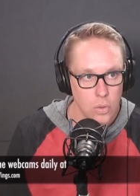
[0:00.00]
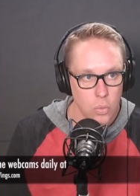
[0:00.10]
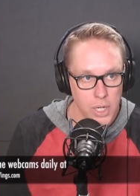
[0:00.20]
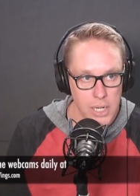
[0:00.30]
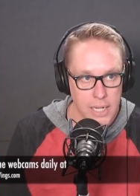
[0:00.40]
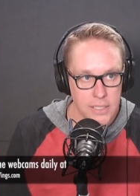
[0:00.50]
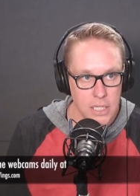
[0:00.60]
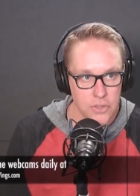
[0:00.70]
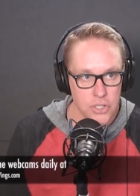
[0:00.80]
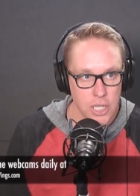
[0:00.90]
What
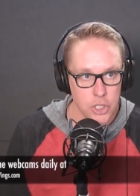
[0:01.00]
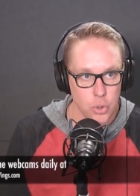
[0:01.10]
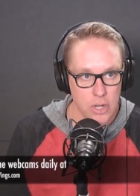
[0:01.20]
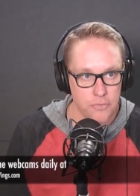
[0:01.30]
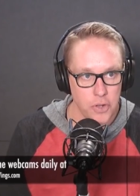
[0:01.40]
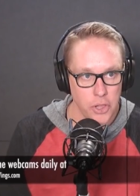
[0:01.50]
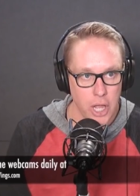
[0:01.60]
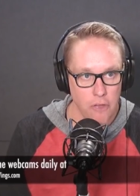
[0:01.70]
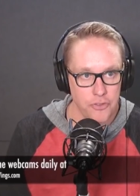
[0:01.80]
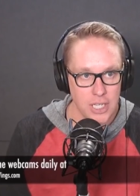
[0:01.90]
19th century
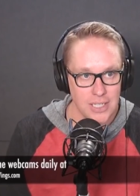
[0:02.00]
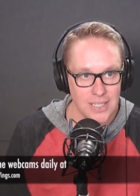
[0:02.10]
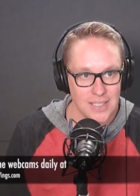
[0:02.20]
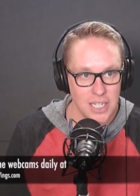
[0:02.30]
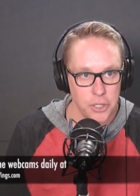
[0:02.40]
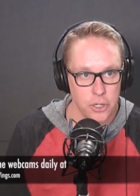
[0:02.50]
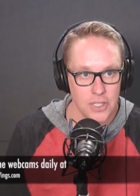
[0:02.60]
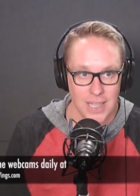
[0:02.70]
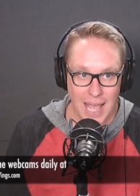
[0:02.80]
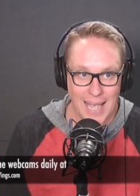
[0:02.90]
Philadelphia
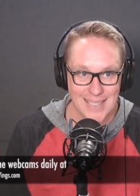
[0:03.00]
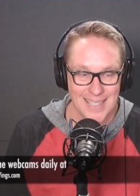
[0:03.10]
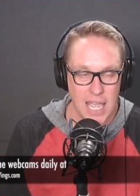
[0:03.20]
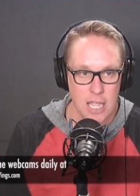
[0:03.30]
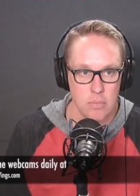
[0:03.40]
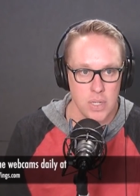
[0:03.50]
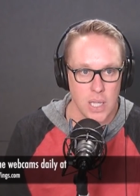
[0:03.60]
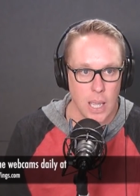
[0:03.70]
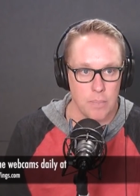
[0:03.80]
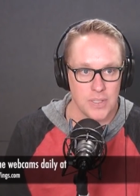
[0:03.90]
distiller's last name
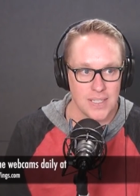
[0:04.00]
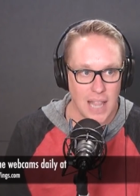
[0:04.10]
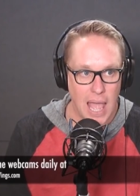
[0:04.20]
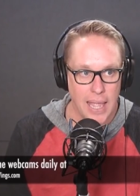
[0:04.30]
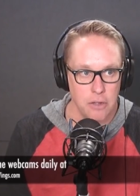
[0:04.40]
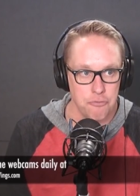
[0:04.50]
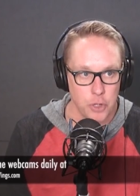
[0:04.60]
became slang for